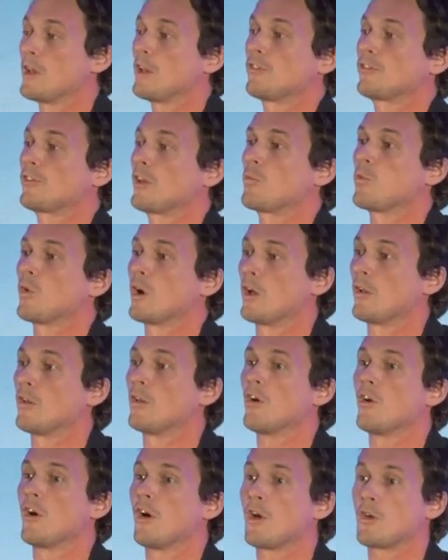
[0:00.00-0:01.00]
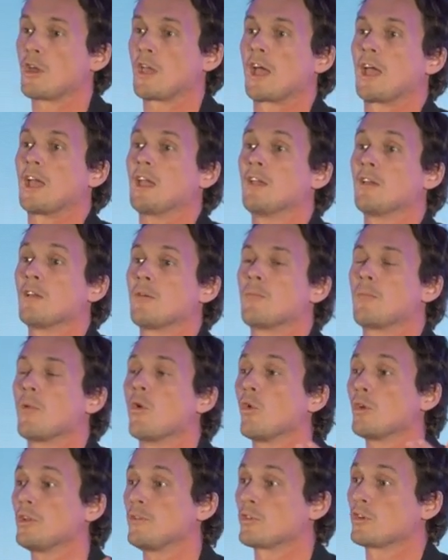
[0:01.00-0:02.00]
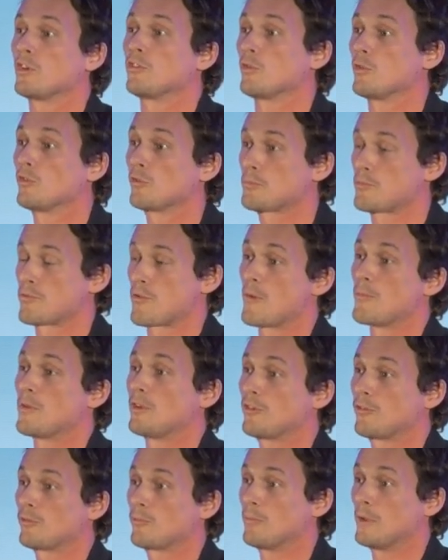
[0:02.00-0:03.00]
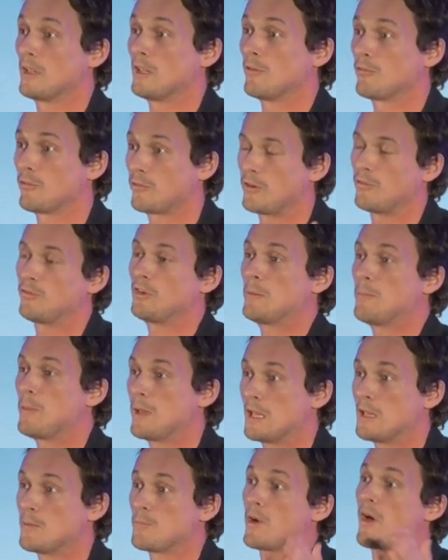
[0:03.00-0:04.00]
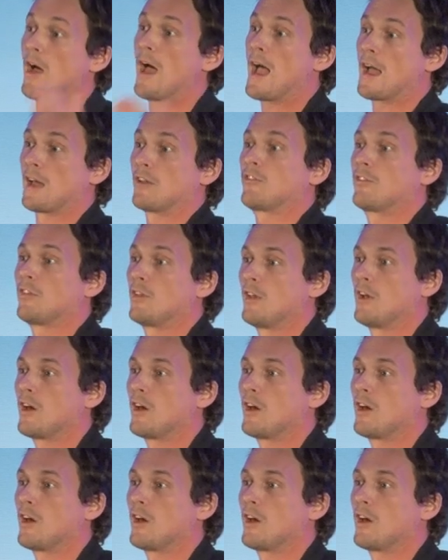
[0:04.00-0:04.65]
He said, well, okay, all you've got to do is promise me 50p per hat.